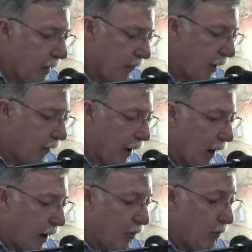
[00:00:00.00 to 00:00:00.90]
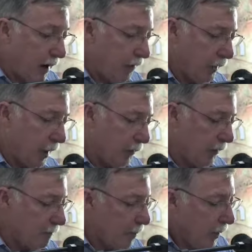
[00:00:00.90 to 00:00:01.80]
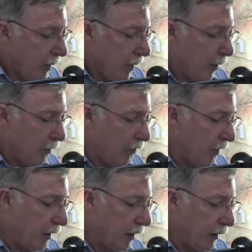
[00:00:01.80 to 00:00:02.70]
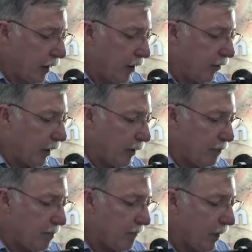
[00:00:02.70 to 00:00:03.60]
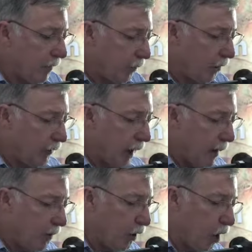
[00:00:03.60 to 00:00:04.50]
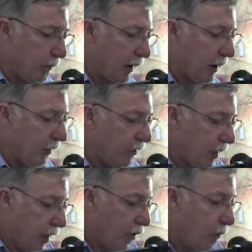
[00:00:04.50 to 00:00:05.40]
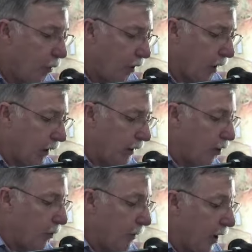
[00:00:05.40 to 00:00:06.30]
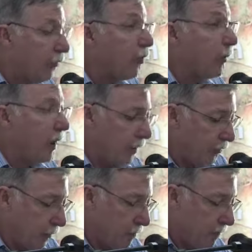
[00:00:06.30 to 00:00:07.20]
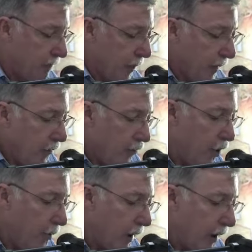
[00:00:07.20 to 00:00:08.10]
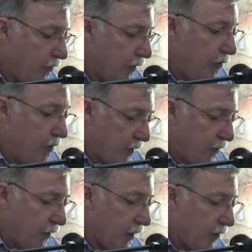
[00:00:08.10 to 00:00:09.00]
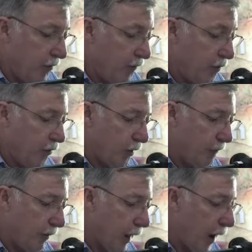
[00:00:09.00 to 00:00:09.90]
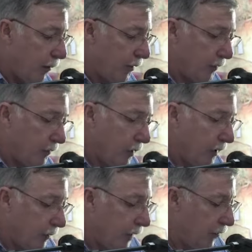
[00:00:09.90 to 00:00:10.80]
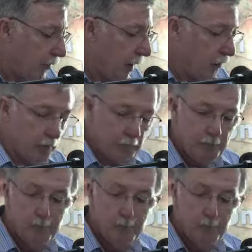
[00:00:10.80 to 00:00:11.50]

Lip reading: so carbon makes carbon. A resilient landscape full of carbon compounds is more likely to promote germination. Germination is necessary for future carbon introduction.